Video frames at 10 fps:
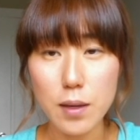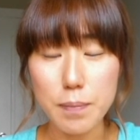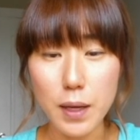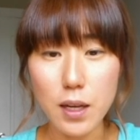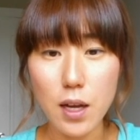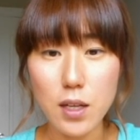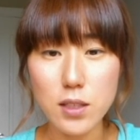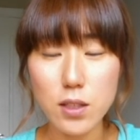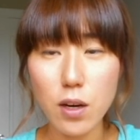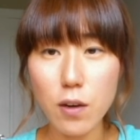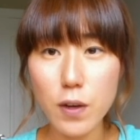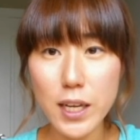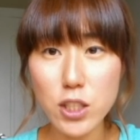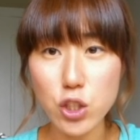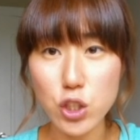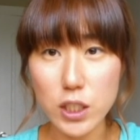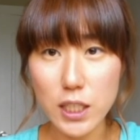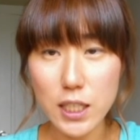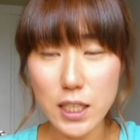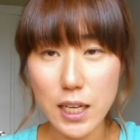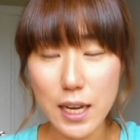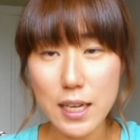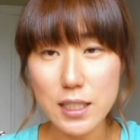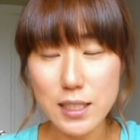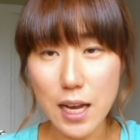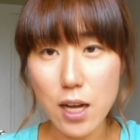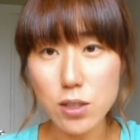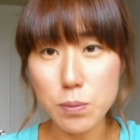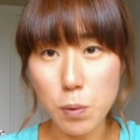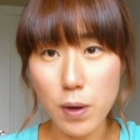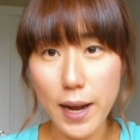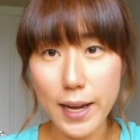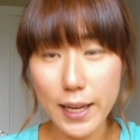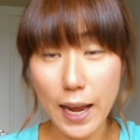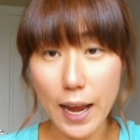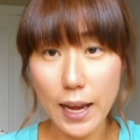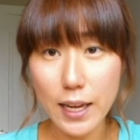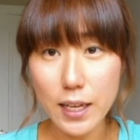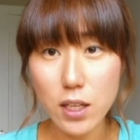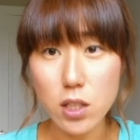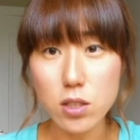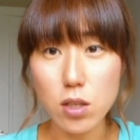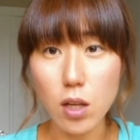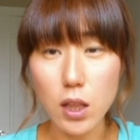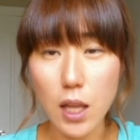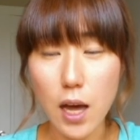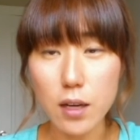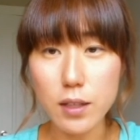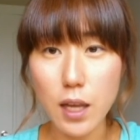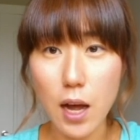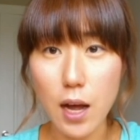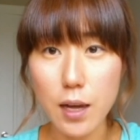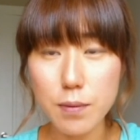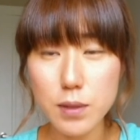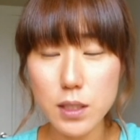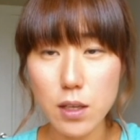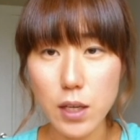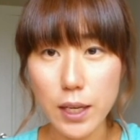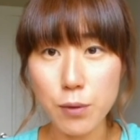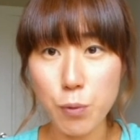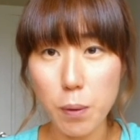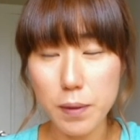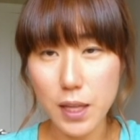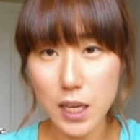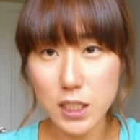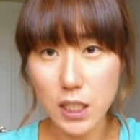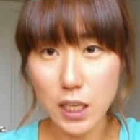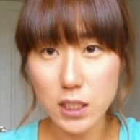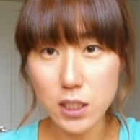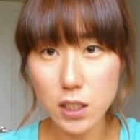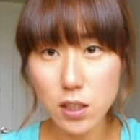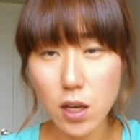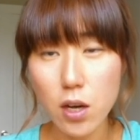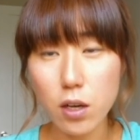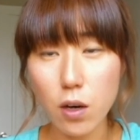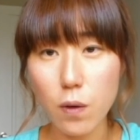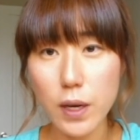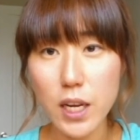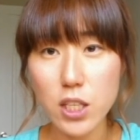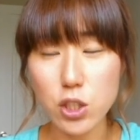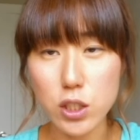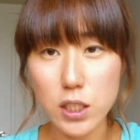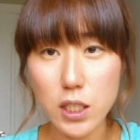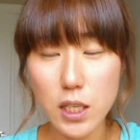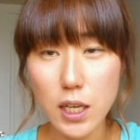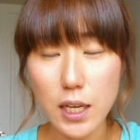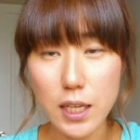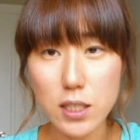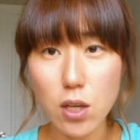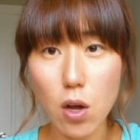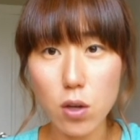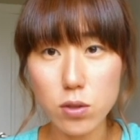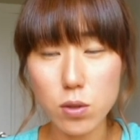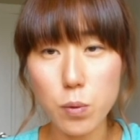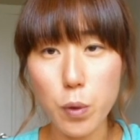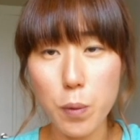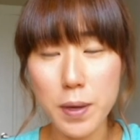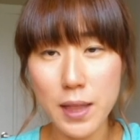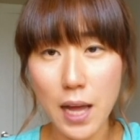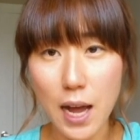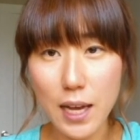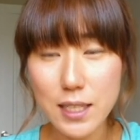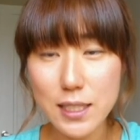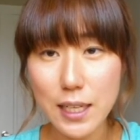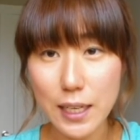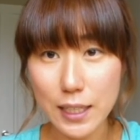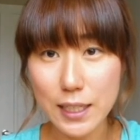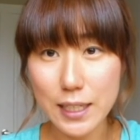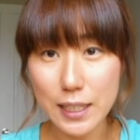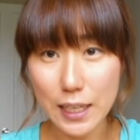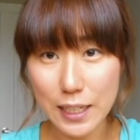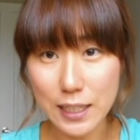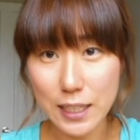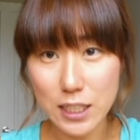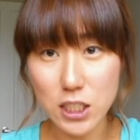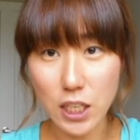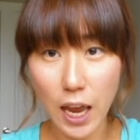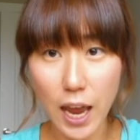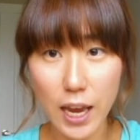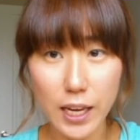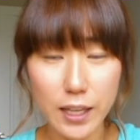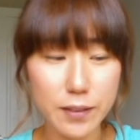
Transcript: because Korean G sounds more like K, so a lot of times in romanization, Korean G is also romanized in English K.